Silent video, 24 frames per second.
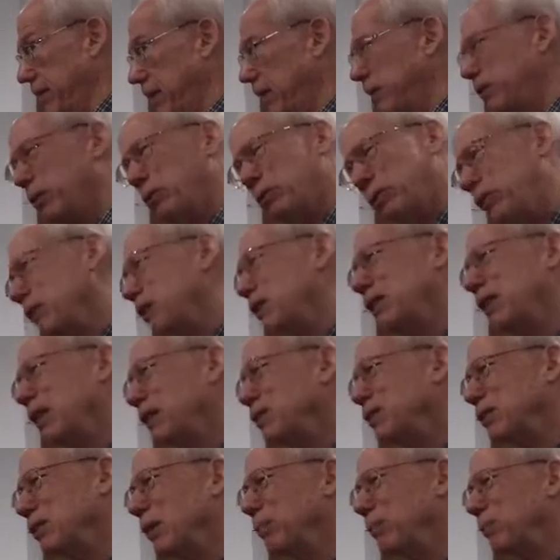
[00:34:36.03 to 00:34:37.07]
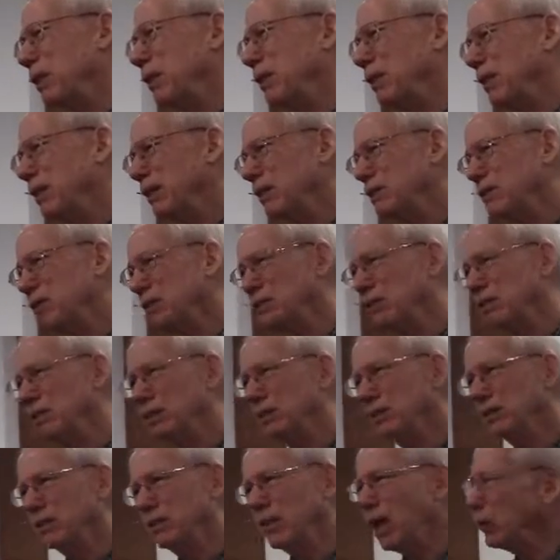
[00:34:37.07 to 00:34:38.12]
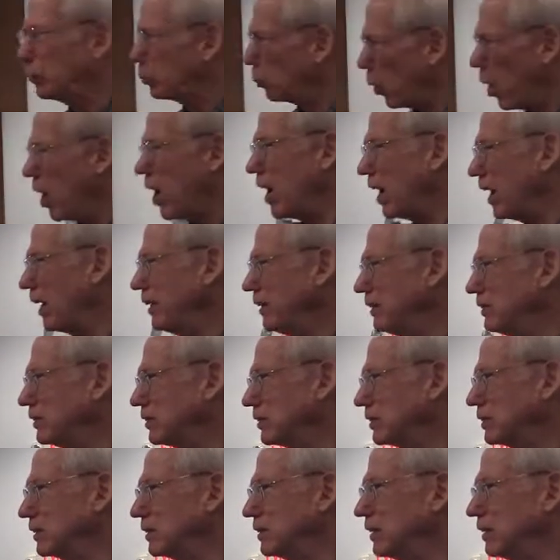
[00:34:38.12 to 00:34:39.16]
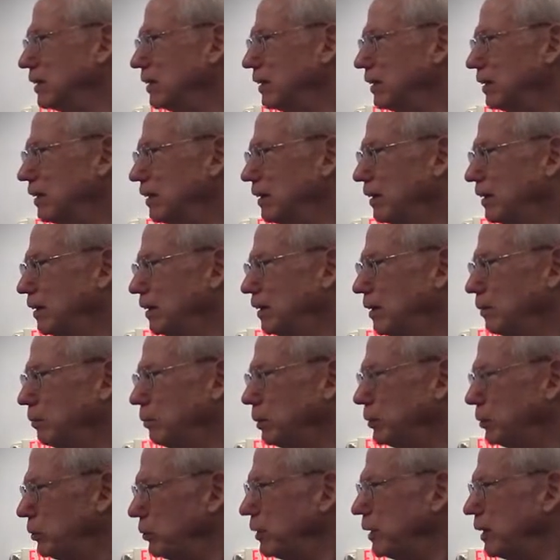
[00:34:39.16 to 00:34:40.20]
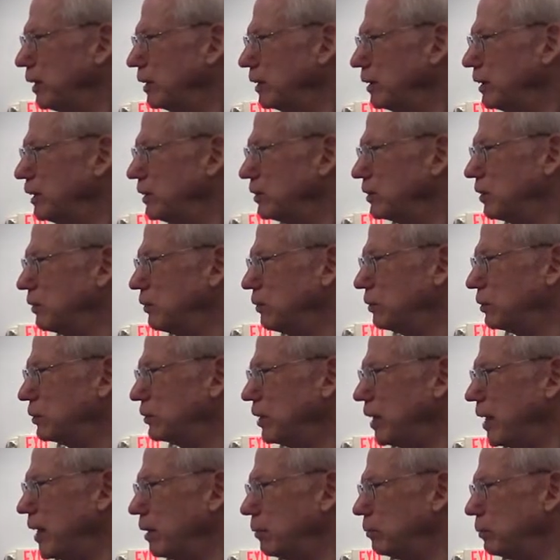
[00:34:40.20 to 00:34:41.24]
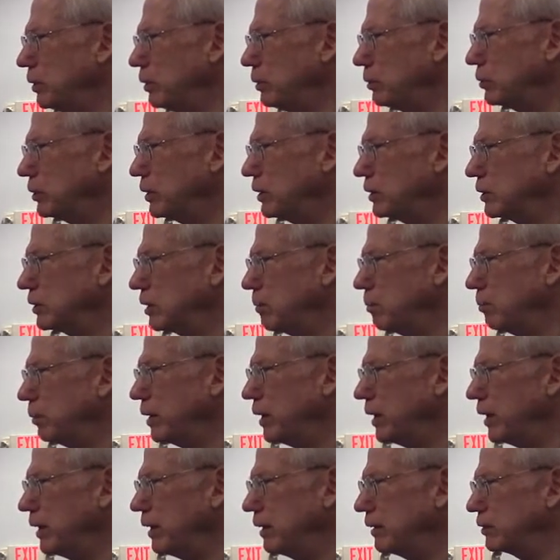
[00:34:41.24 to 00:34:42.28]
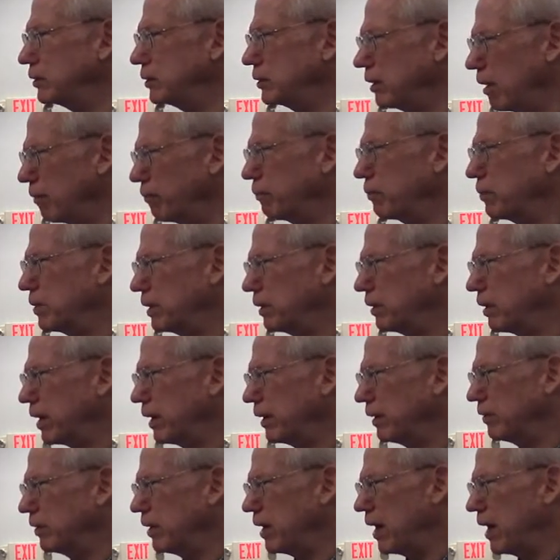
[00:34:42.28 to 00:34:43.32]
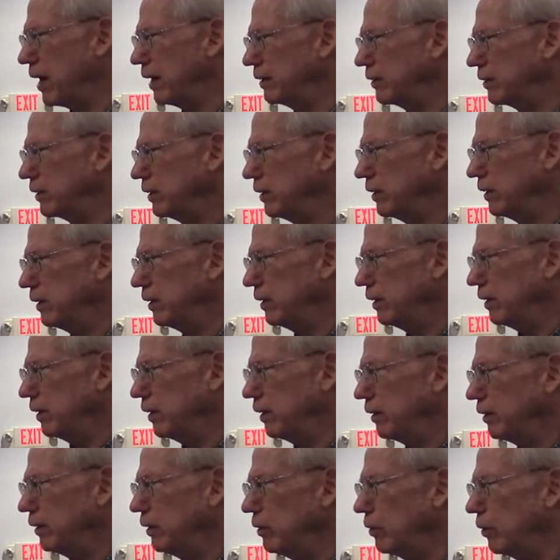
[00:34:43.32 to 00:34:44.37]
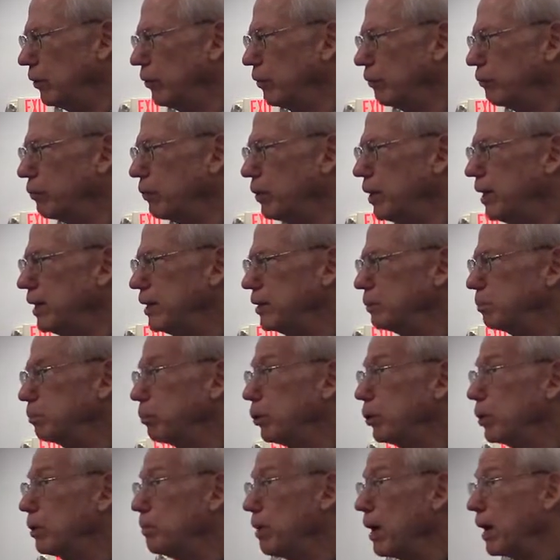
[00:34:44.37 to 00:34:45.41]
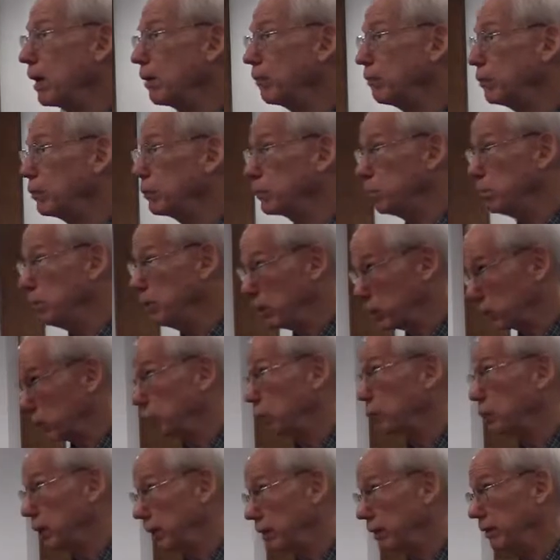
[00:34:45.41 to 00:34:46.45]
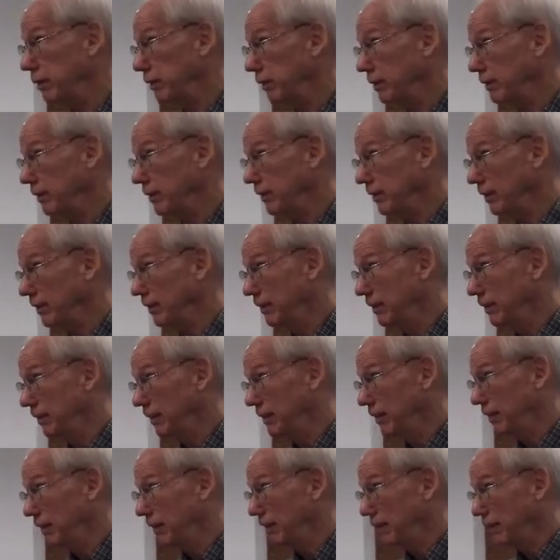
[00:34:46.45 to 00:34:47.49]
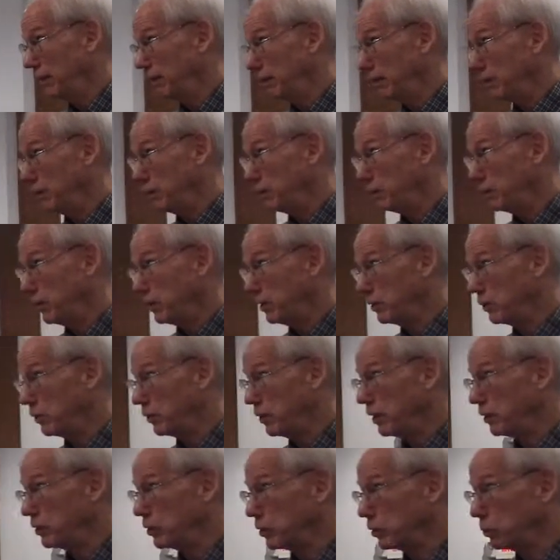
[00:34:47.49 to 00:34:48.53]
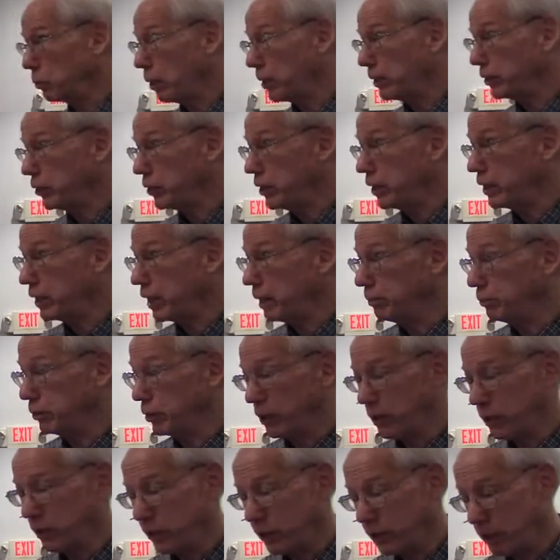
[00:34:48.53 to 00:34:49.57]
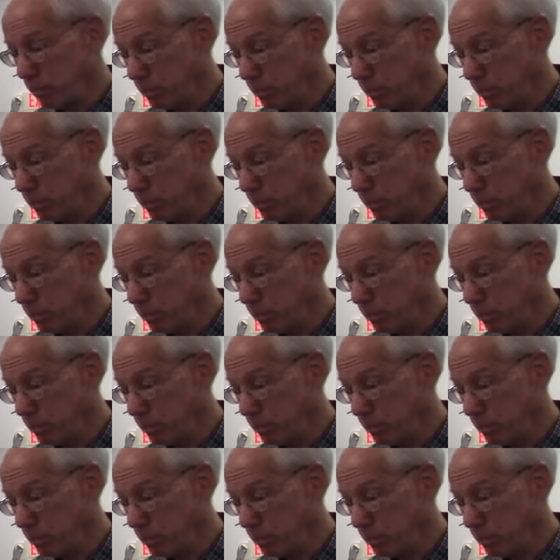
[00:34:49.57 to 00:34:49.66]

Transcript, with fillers: And so she says something that's not wise, but you can at least understand when you see somebody suffering like that, you know, the phrase, put him out of his misery. You see, so this is what she comes in and